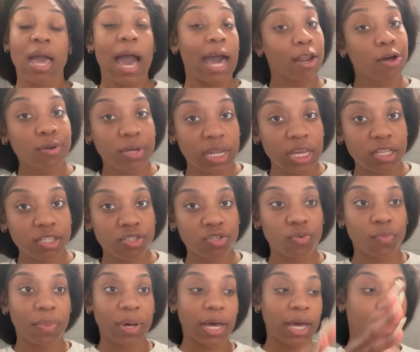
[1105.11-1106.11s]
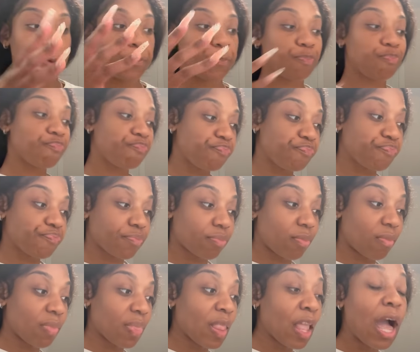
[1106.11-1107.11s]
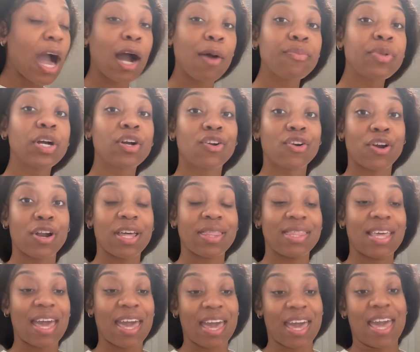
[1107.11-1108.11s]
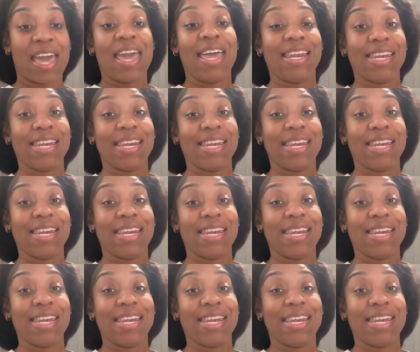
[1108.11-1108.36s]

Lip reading: I don't need to, but I'm the girl that